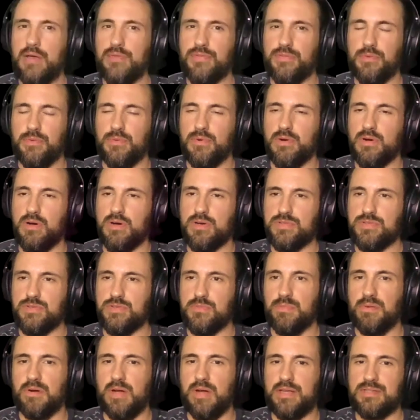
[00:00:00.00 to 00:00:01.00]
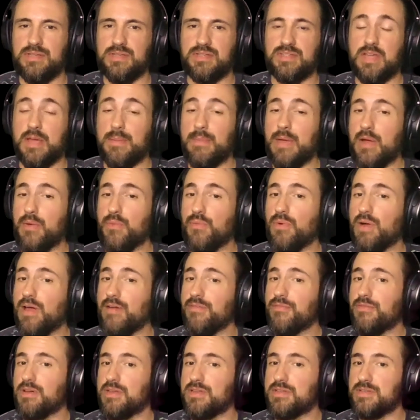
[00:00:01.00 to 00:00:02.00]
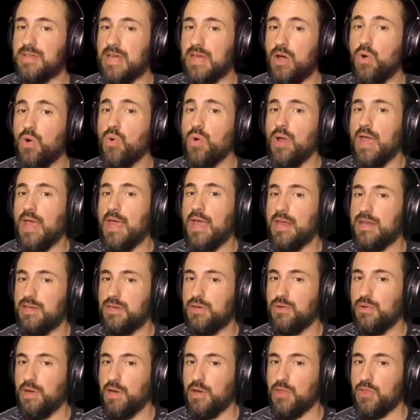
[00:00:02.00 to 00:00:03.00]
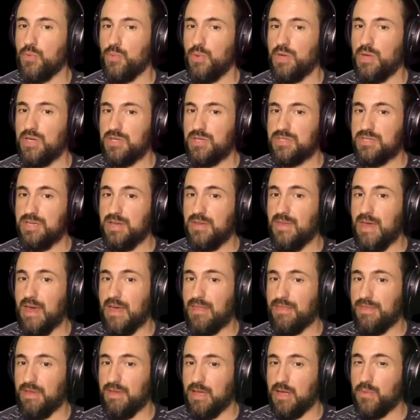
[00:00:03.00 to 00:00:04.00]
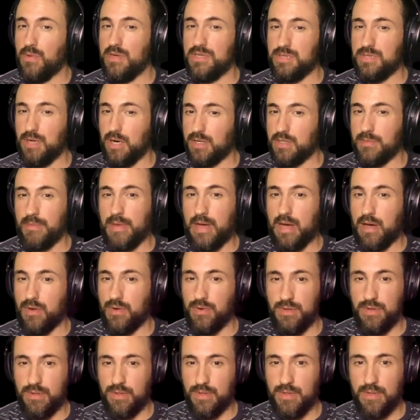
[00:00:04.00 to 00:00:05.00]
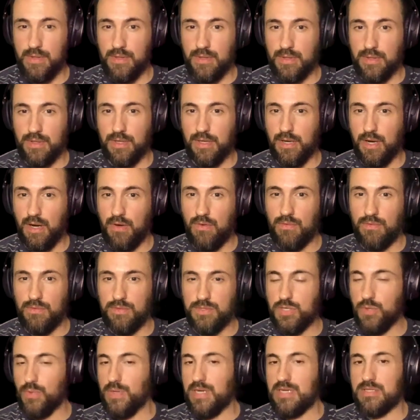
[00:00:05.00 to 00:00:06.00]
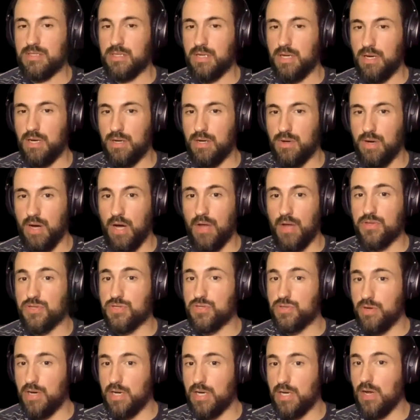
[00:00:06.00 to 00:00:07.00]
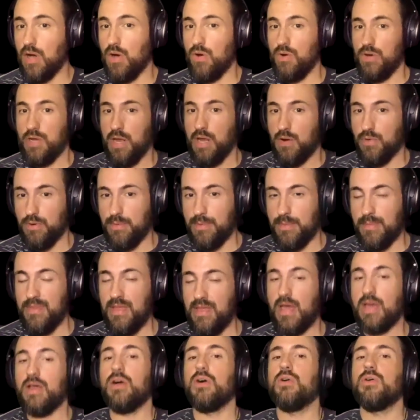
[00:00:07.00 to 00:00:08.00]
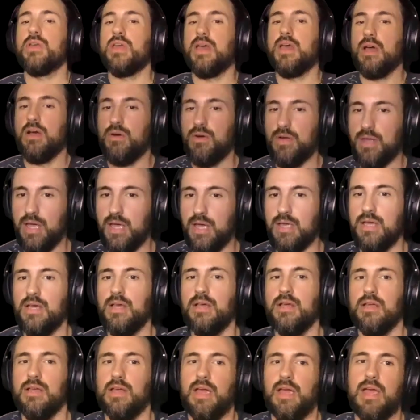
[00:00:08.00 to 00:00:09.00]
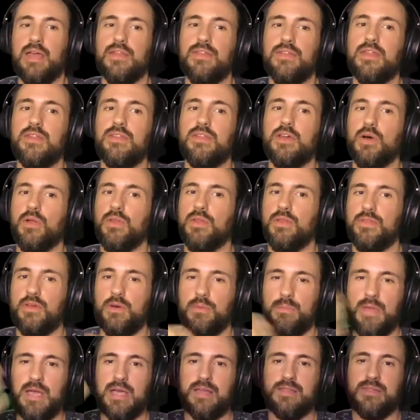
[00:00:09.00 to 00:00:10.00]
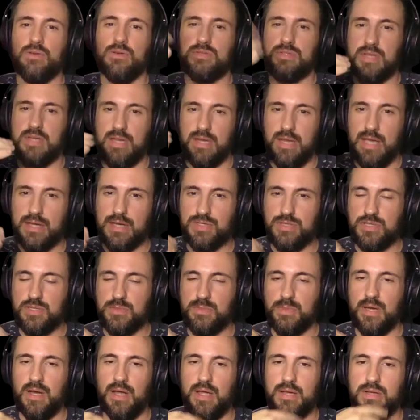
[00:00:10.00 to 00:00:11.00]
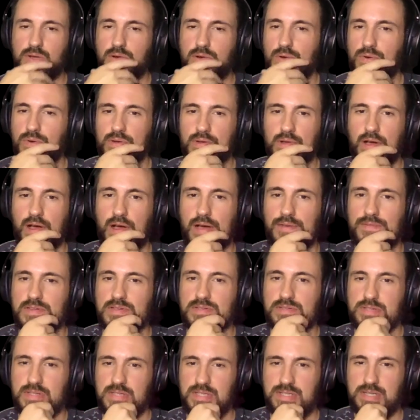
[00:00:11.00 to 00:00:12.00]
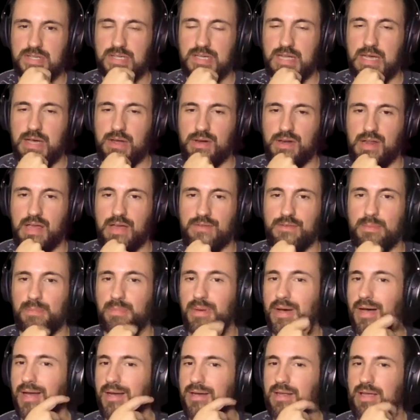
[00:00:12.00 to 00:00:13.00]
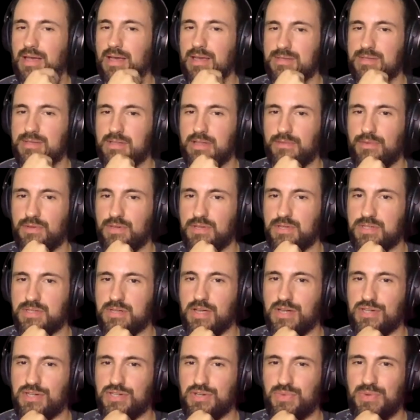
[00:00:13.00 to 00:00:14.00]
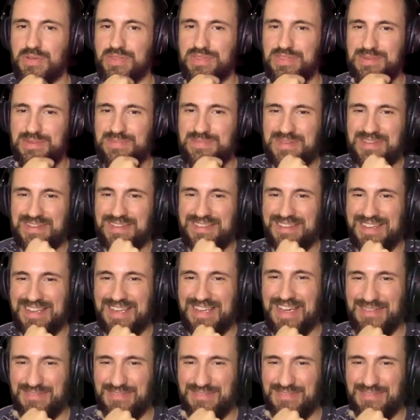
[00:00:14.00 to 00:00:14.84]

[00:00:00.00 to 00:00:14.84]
the rehearsal process, I might reference, oh, hey, did you hear that we just did that thing we talked about, 2 weeks ago on the screen? Oh yeah, remember that? Oh yeah, okay. And then they'll make those connections. But I don't obviously sit down and have a podcast level discussion with them every